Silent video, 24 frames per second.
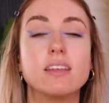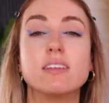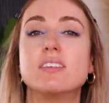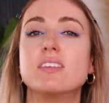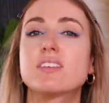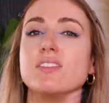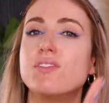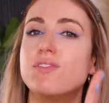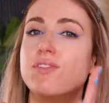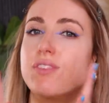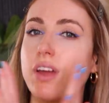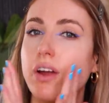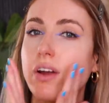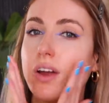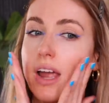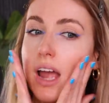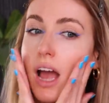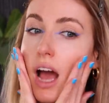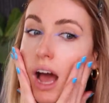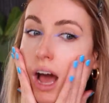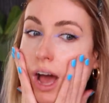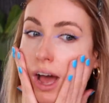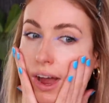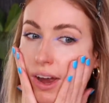This is very
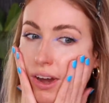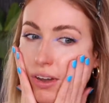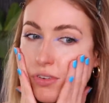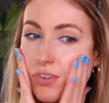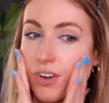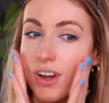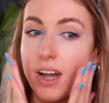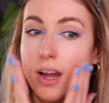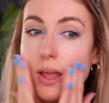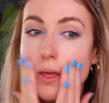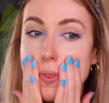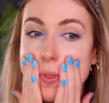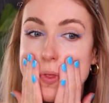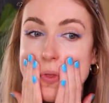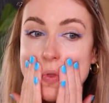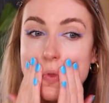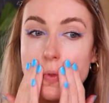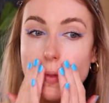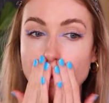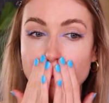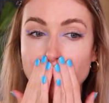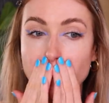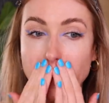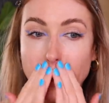hydrating.
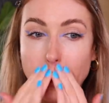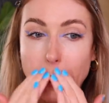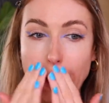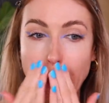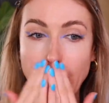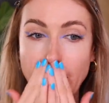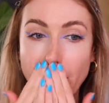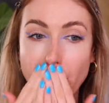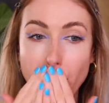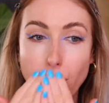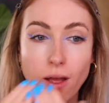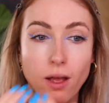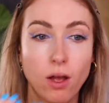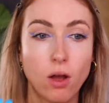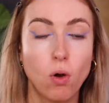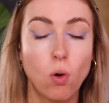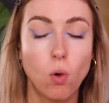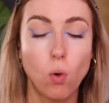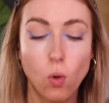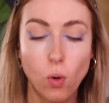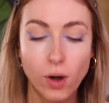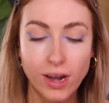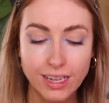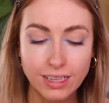This is very
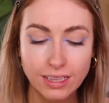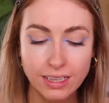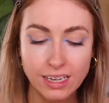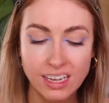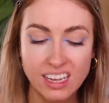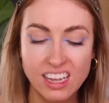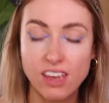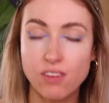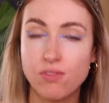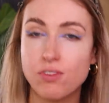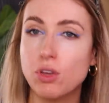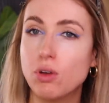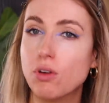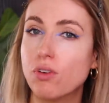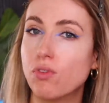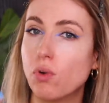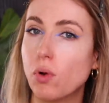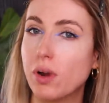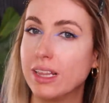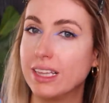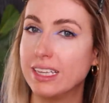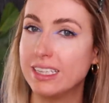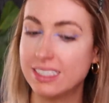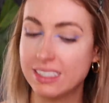oily. If you have
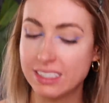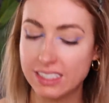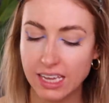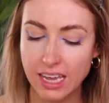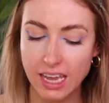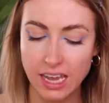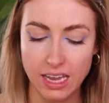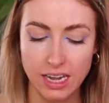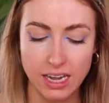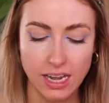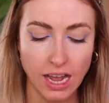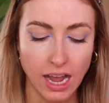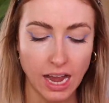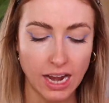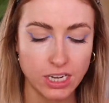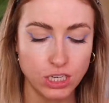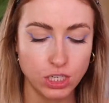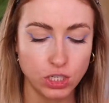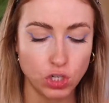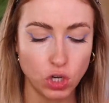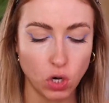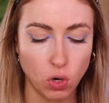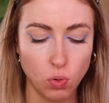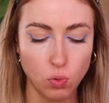oily skin, I
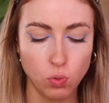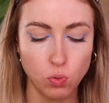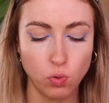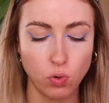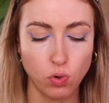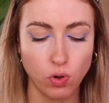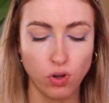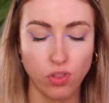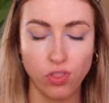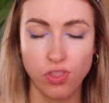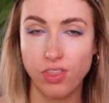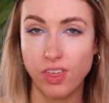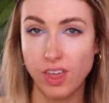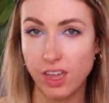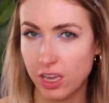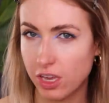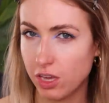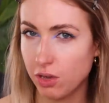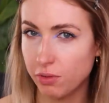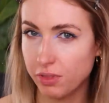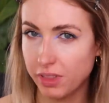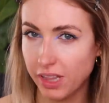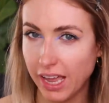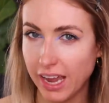don't
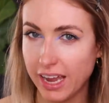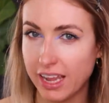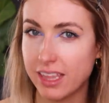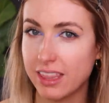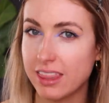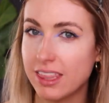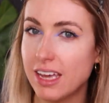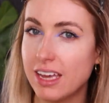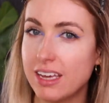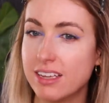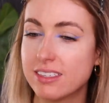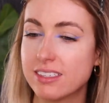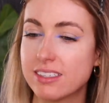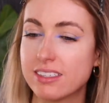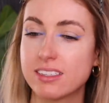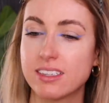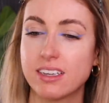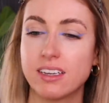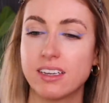think you'd like this.